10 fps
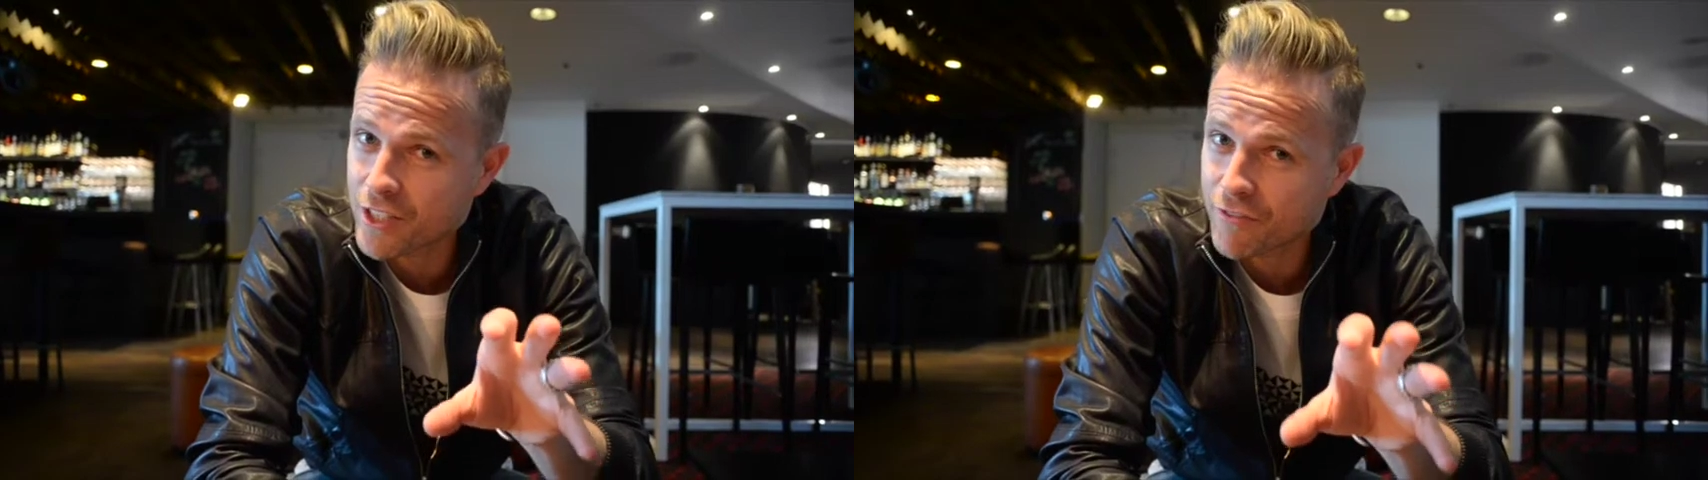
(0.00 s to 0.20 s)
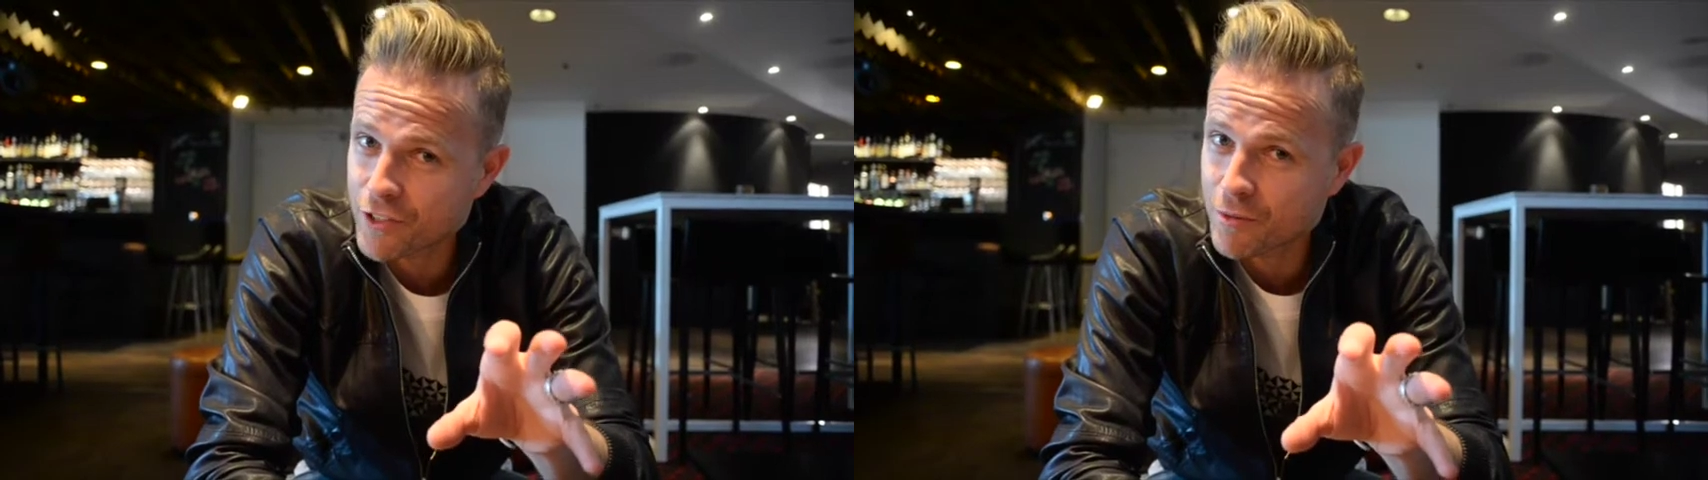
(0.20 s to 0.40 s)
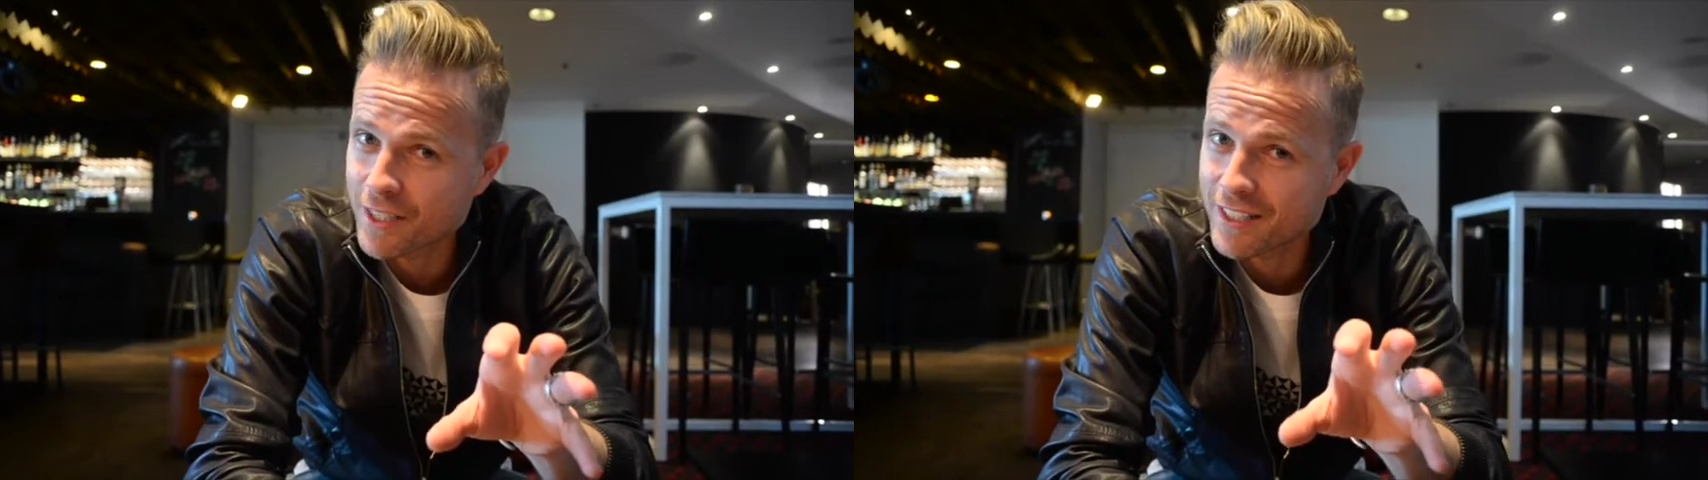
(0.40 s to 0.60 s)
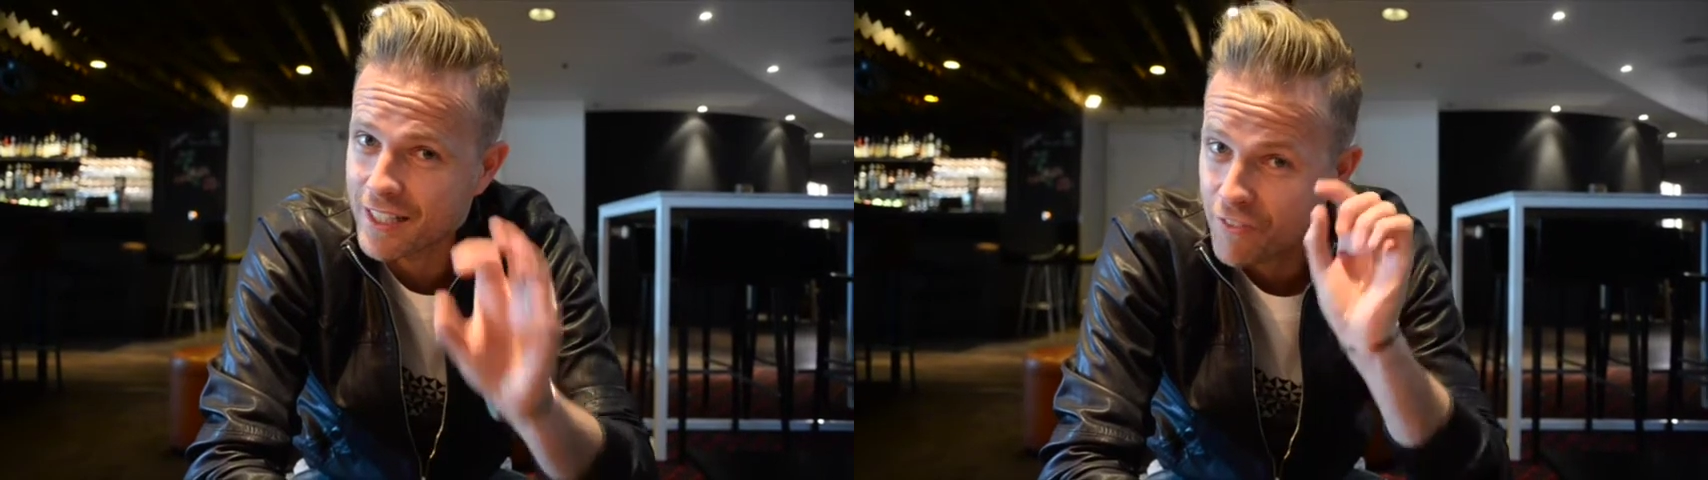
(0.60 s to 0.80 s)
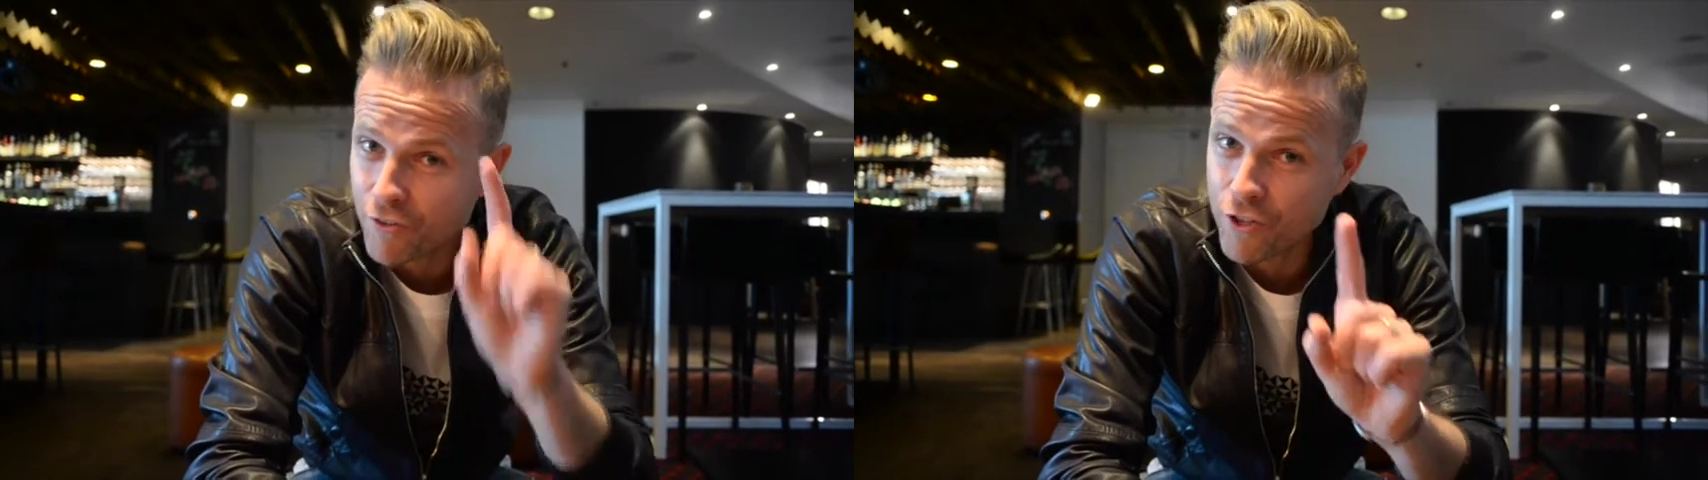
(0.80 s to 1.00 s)
year for Sweden
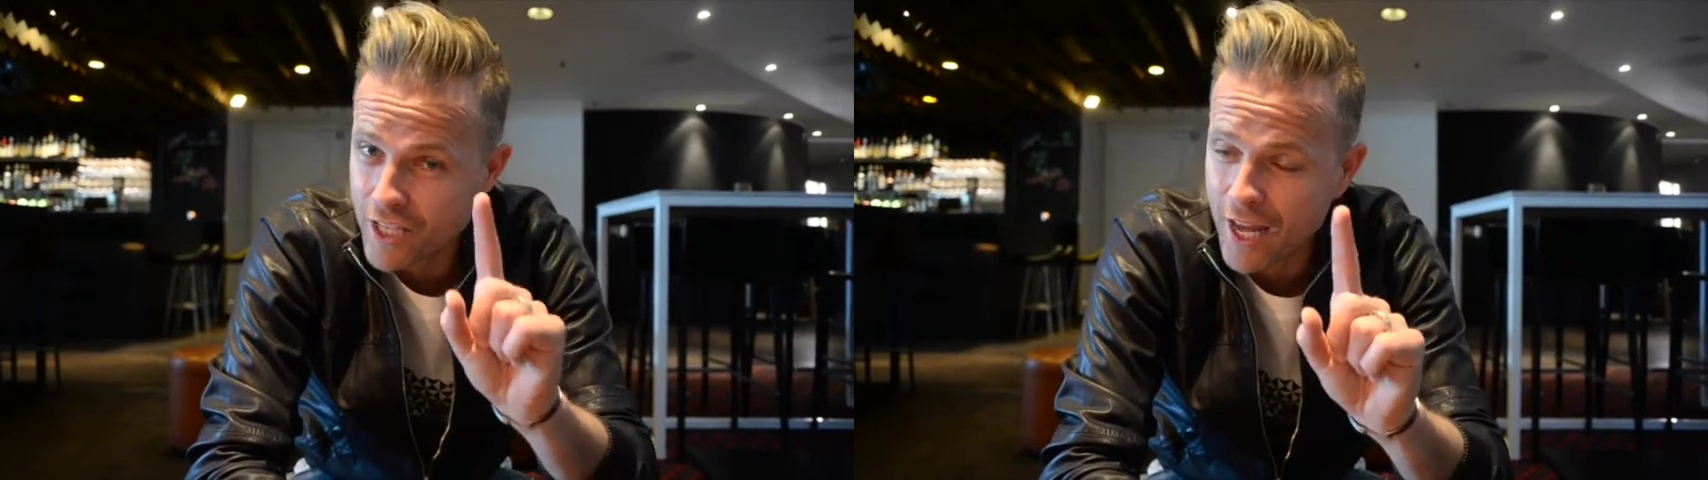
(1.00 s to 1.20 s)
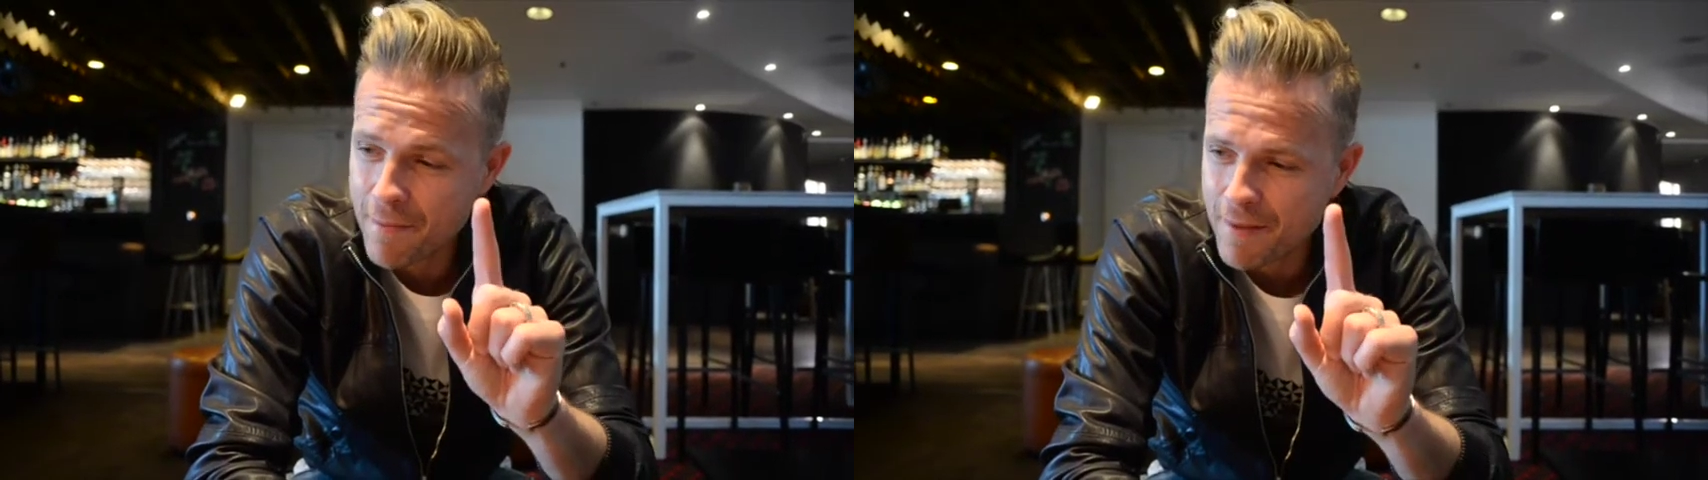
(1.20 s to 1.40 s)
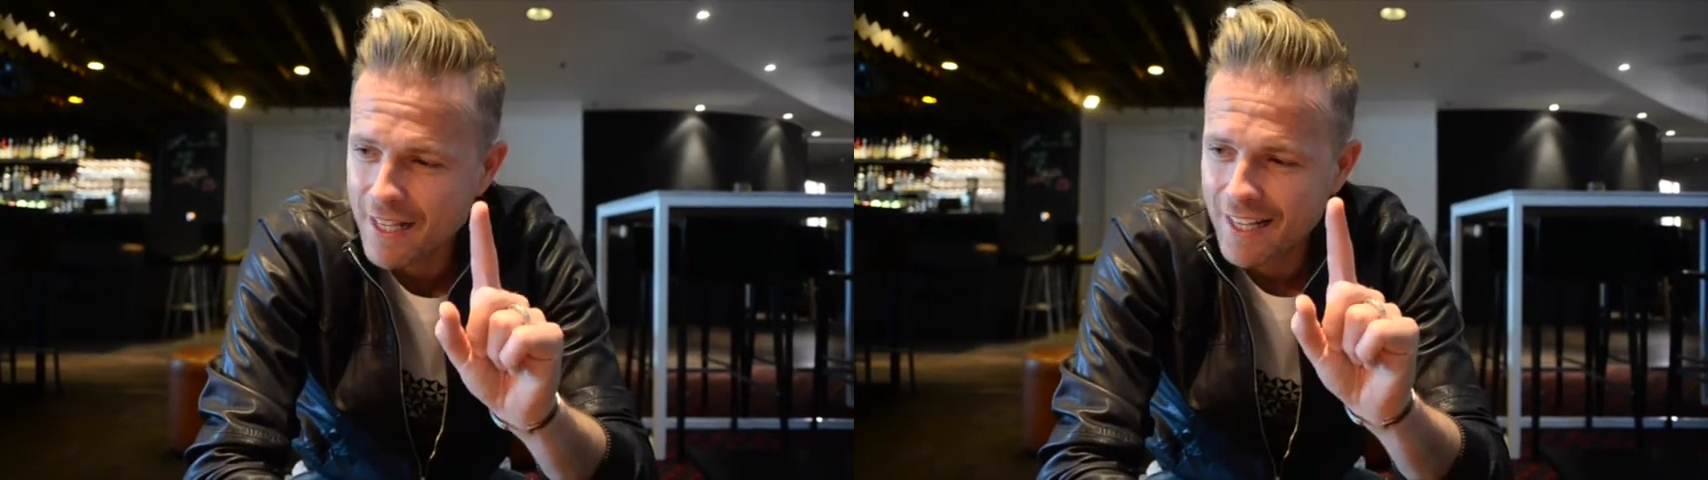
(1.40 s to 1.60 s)
in the first game.